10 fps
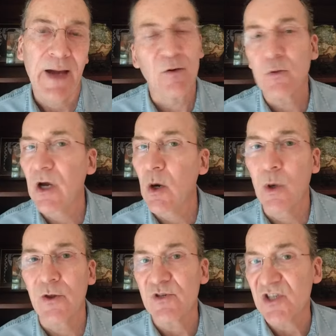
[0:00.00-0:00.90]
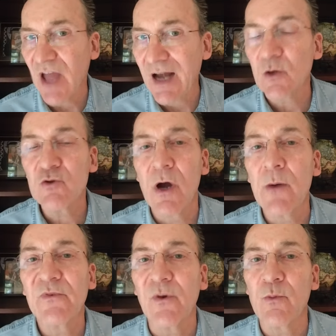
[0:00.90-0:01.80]
don't care whether it's Donald
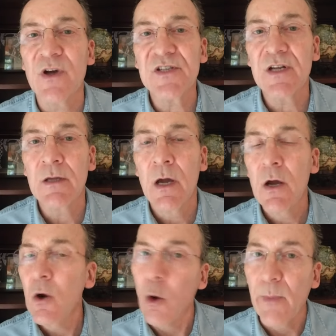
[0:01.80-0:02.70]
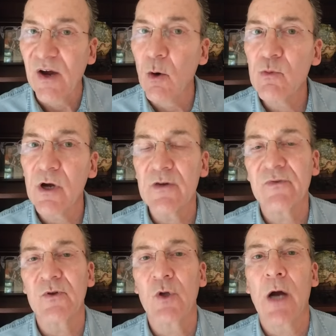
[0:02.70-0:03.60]
Trump for president or my own brother
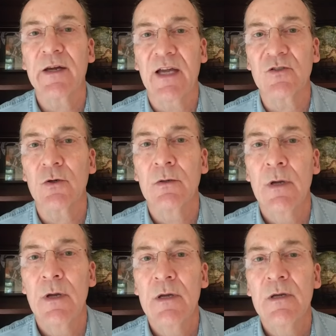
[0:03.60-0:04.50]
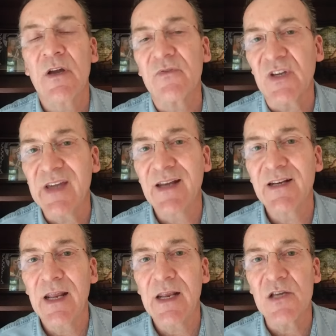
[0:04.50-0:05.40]
for dog catcher. If the
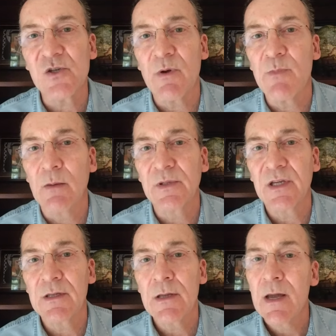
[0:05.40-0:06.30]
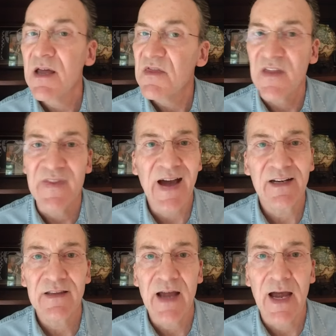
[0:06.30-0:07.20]
candidate is a Republican, then
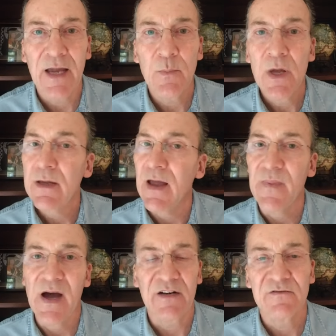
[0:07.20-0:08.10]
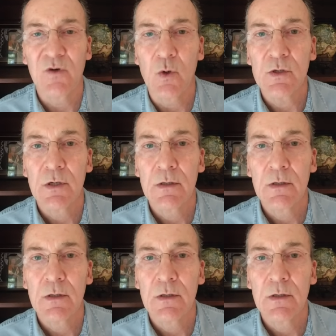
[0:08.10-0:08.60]
not a dime and not a vote.